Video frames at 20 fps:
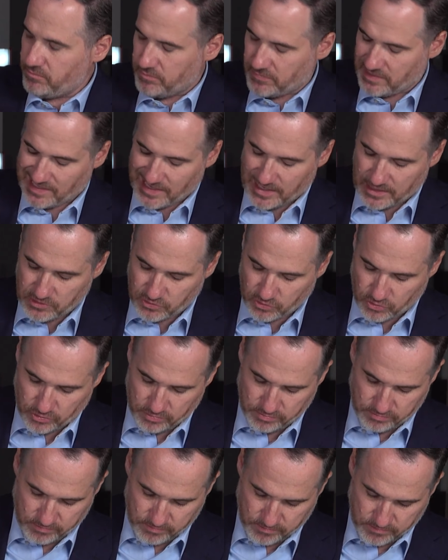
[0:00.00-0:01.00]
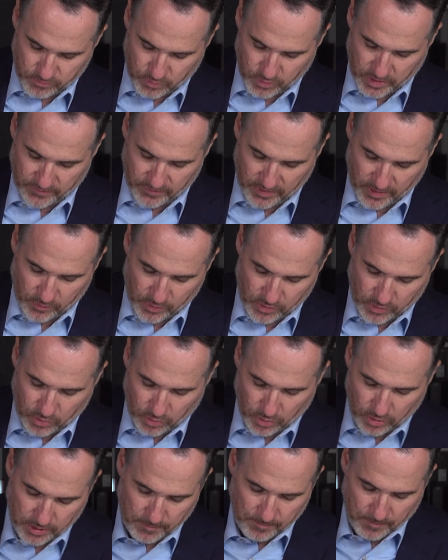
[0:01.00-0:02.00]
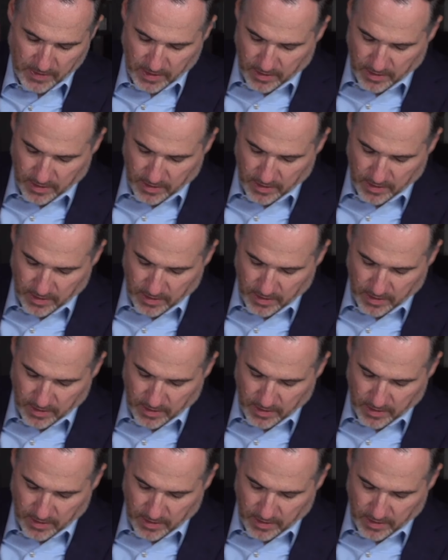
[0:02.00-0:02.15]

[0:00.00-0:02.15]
glass, or whatever they want to call it.